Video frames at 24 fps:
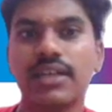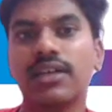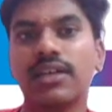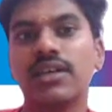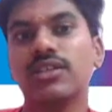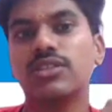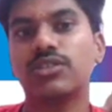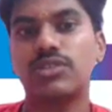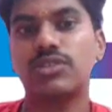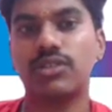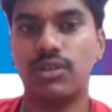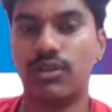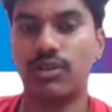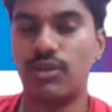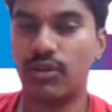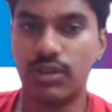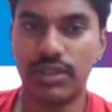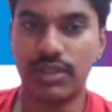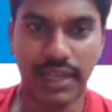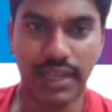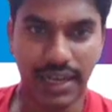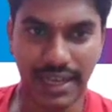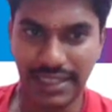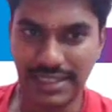So
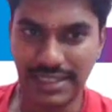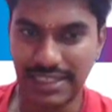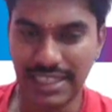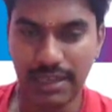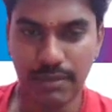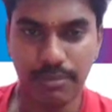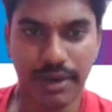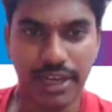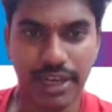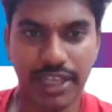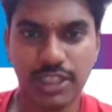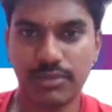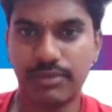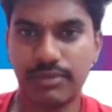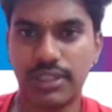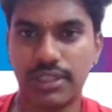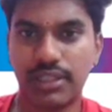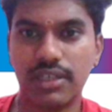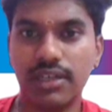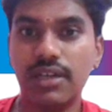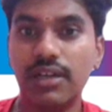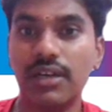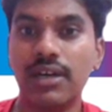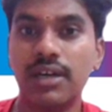the resale price
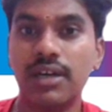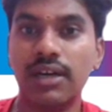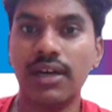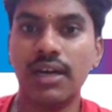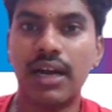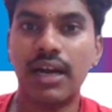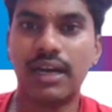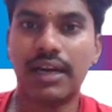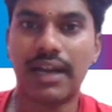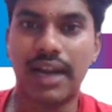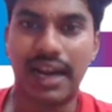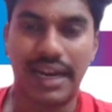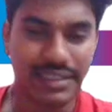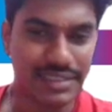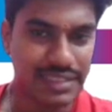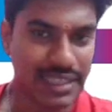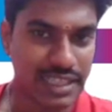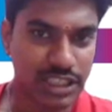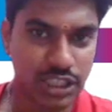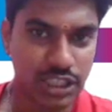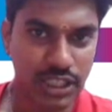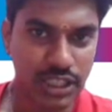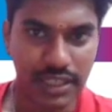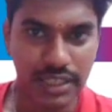method,
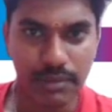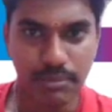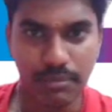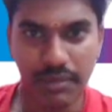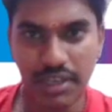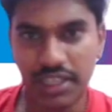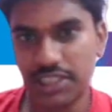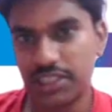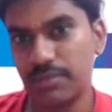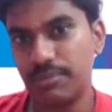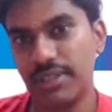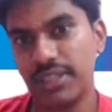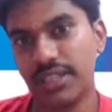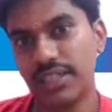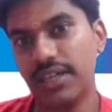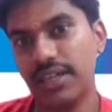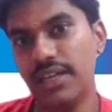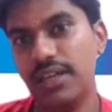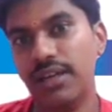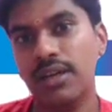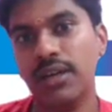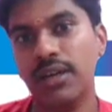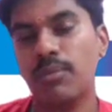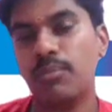transactional net margin method,
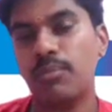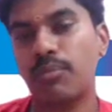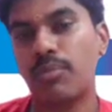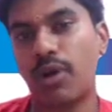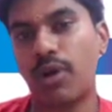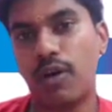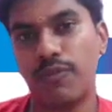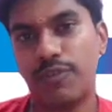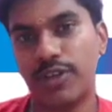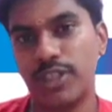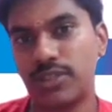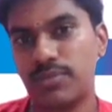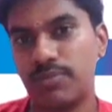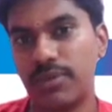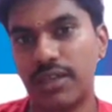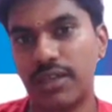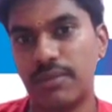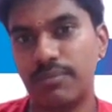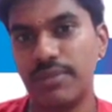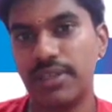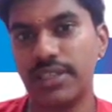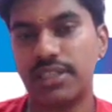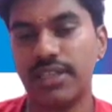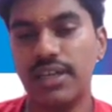profit split
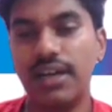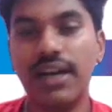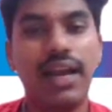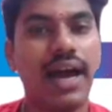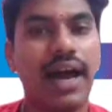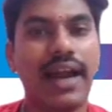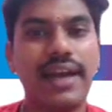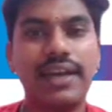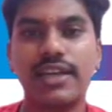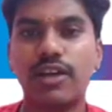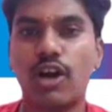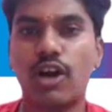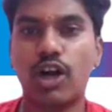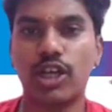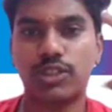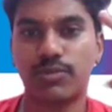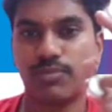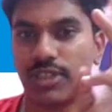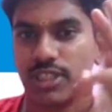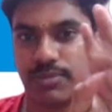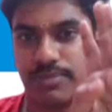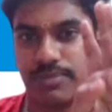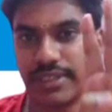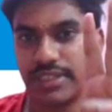method, and cost
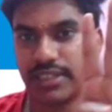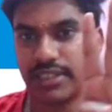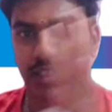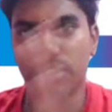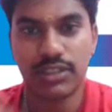plus method.